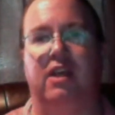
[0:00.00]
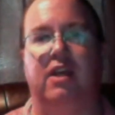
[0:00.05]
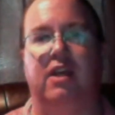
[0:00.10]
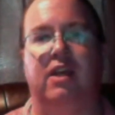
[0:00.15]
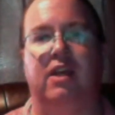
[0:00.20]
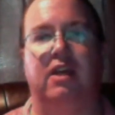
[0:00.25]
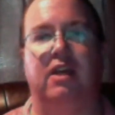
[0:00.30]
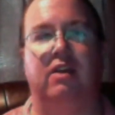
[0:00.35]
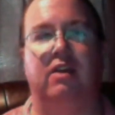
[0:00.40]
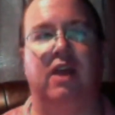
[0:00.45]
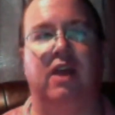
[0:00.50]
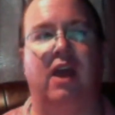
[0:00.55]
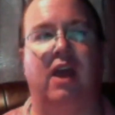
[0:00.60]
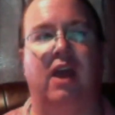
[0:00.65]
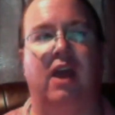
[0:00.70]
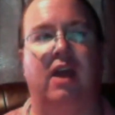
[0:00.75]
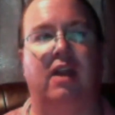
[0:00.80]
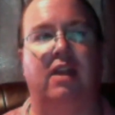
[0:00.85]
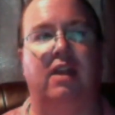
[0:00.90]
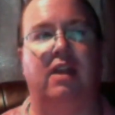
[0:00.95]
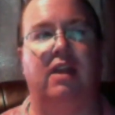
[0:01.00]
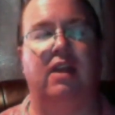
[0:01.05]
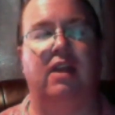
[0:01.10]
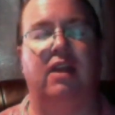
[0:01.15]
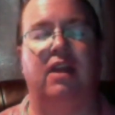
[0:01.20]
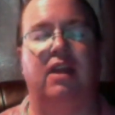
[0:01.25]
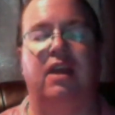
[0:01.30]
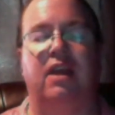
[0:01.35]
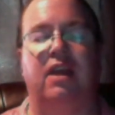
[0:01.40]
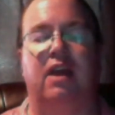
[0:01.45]
And you got
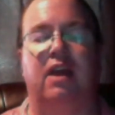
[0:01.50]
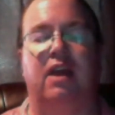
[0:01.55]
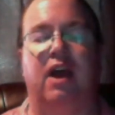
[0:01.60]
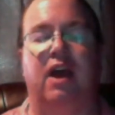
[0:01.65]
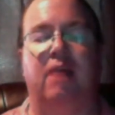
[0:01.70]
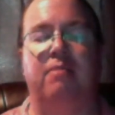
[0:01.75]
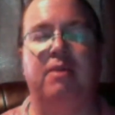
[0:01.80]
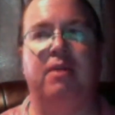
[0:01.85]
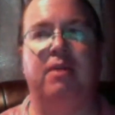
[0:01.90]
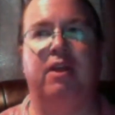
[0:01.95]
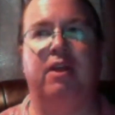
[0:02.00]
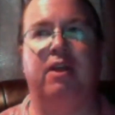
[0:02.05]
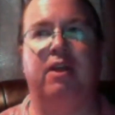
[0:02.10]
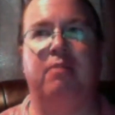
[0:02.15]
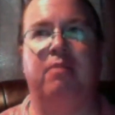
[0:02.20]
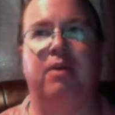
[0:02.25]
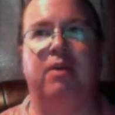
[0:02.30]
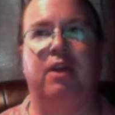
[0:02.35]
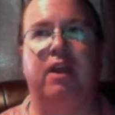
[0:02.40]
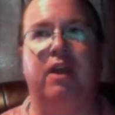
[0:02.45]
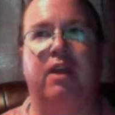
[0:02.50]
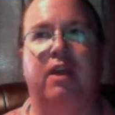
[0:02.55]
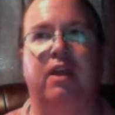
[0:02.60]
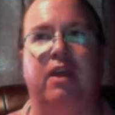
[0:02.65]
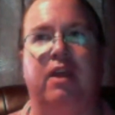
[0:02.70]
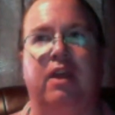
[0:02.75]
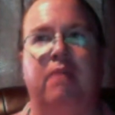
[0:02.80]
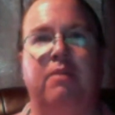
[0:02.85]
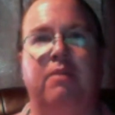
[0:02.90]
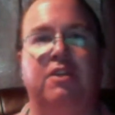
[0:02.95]
people that are putting
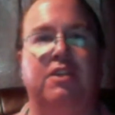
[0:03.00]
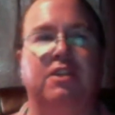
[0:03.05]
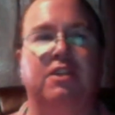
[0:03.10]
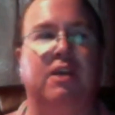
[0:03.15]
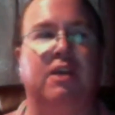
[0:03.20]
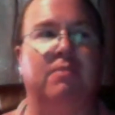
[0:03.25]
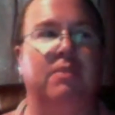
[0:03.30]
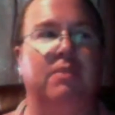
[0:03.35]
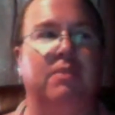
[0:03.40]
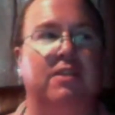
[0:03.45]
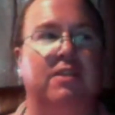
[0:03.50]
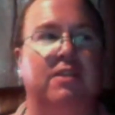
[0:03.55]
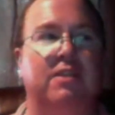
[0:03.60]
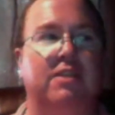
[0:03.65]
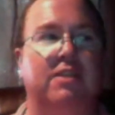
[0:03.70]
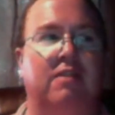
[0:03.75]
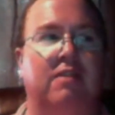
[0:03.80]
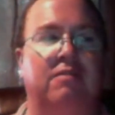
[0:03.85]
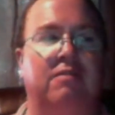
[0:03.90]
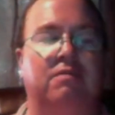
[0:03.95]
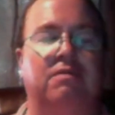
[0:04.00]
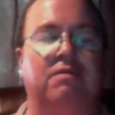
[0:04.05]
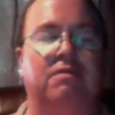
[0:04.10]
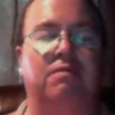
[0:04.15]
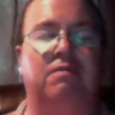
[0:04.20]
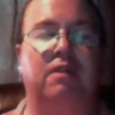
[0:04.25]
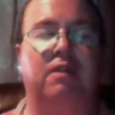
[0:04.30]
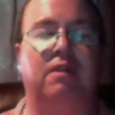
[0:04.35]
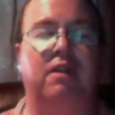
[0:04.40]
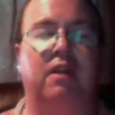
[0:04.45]
images up instead of
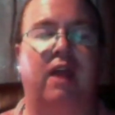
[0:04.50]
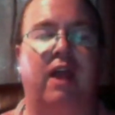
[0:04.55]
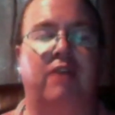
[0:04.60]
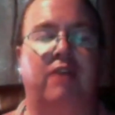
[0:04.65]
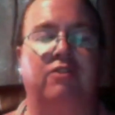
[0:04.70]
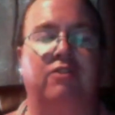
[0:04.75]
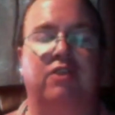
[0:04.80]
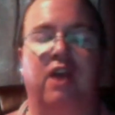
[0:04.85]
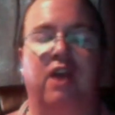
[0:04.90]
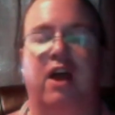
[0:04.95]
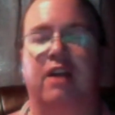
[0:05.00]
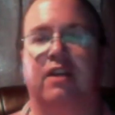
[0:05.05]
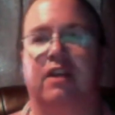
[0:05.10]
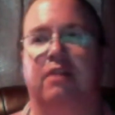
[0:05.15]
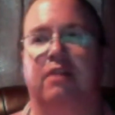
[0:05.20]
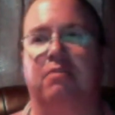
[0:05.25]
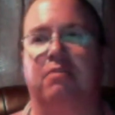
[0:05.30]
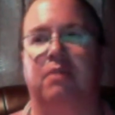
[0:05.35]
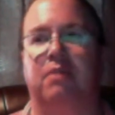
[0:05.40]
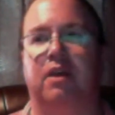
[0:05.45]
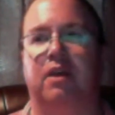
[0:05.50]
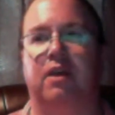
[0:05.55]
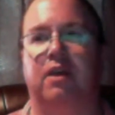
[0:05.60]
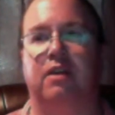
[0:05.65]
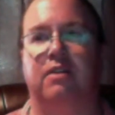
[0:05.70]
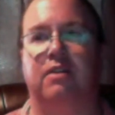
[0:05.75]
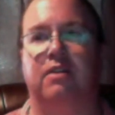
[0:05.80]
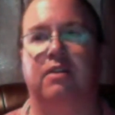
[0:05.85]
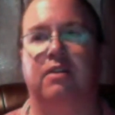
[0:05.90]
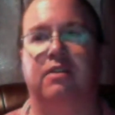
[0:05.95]
actual content
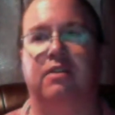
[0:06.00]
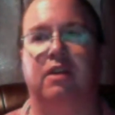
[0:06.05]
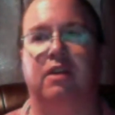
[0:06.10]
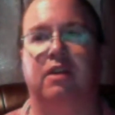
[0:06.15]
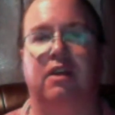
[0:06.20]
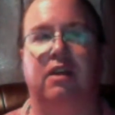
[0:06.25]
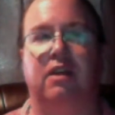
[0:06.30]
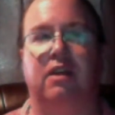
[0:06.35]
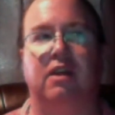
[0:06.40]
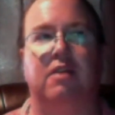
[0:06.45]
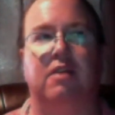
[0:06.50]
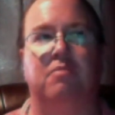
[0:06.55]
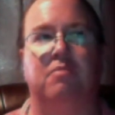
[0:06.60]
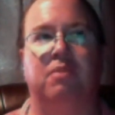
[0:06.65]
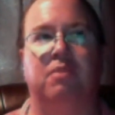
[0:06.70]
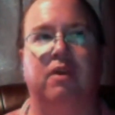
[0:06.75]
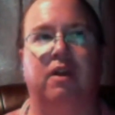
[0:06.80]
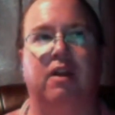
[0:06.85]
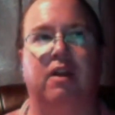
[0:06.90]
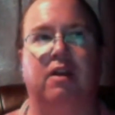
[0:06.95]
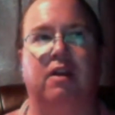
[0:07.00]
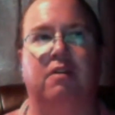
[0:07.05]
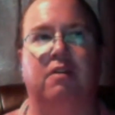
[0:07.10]
because they could put,